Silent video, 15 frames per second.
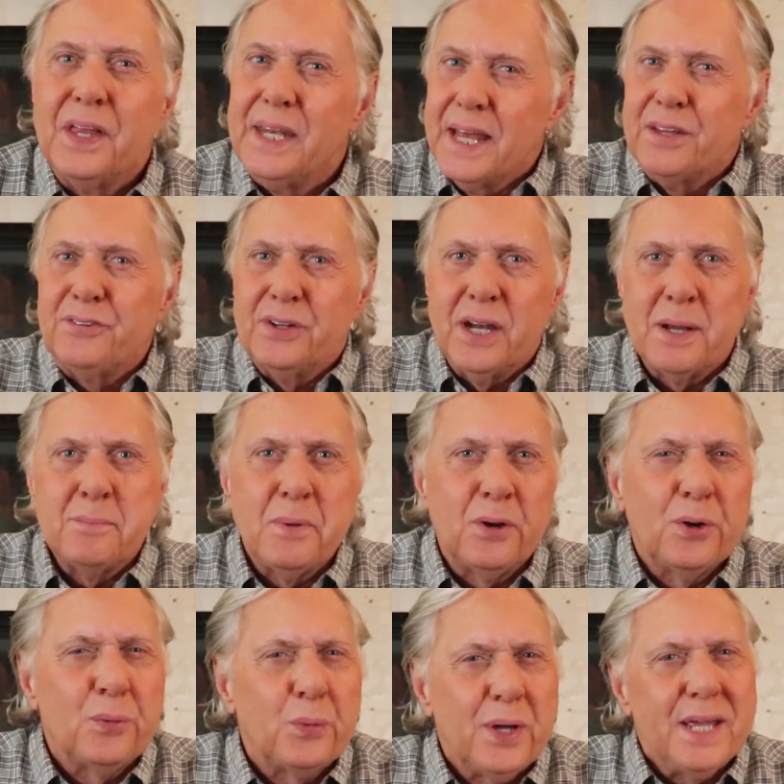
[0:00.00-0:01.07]
Then Nancy and I
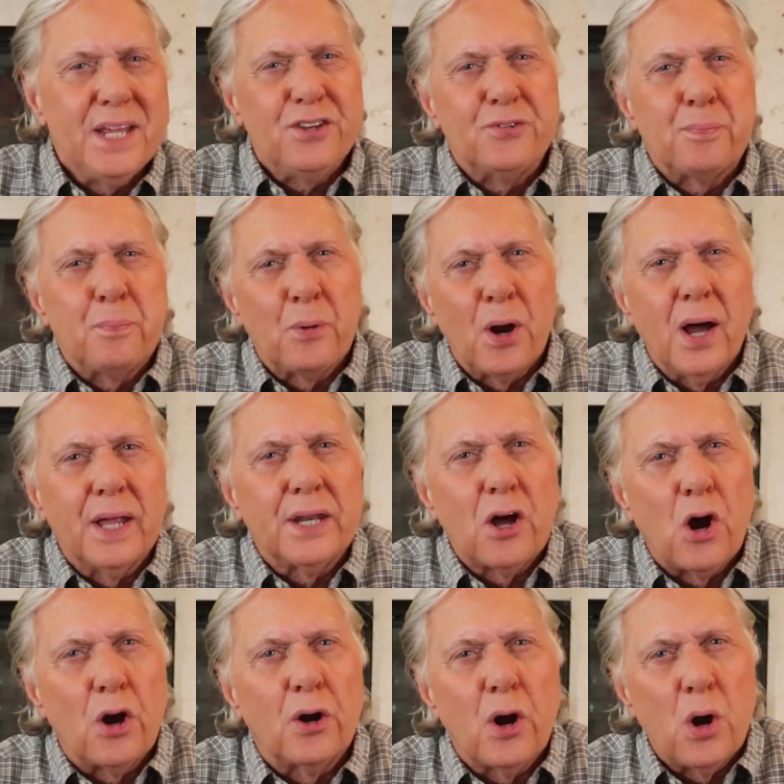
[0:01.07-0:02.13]
married, we each brought
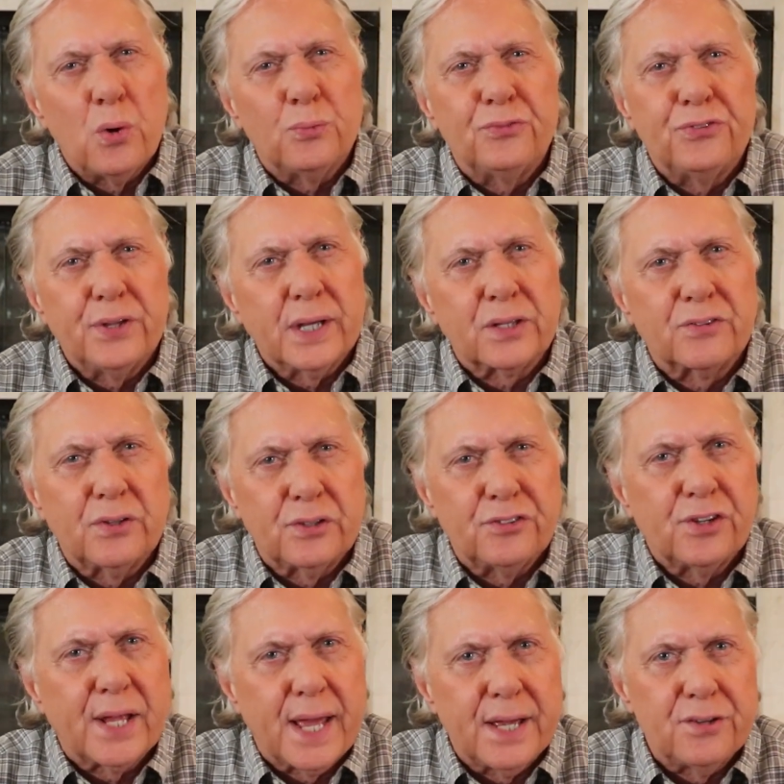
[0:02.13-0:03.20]
our own sex
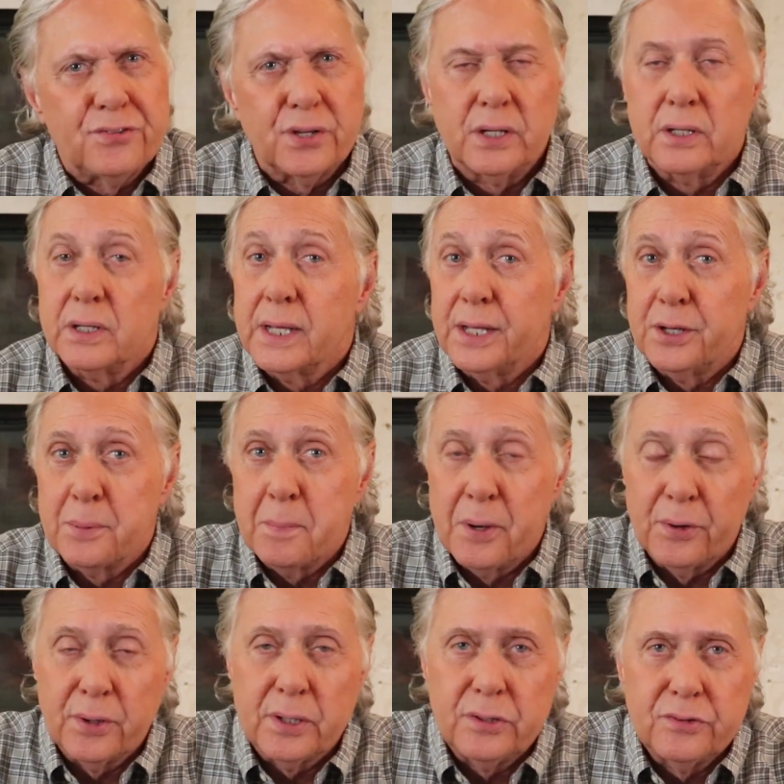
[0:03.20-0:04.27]
education into
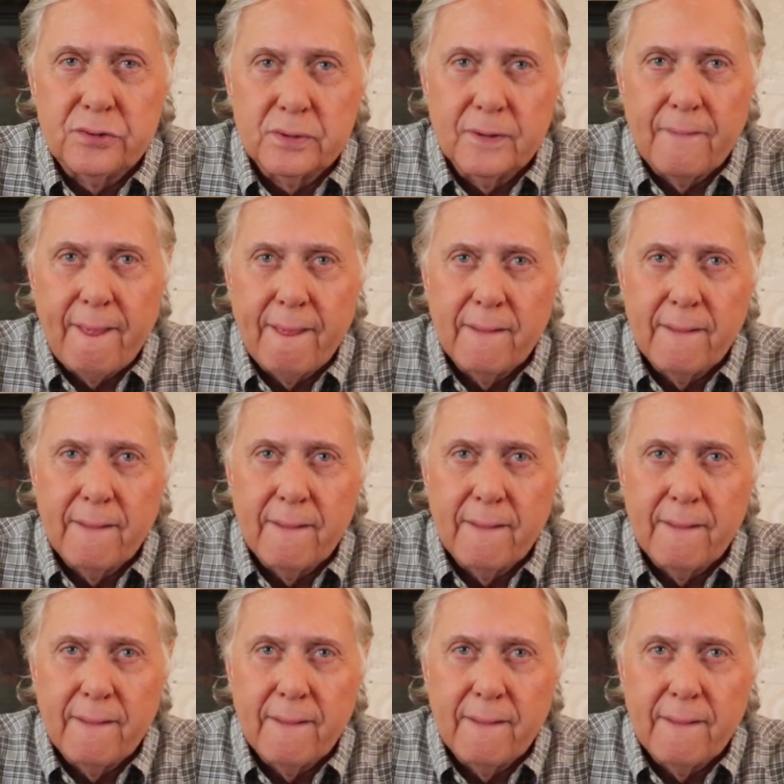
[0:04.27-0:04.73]
marriage.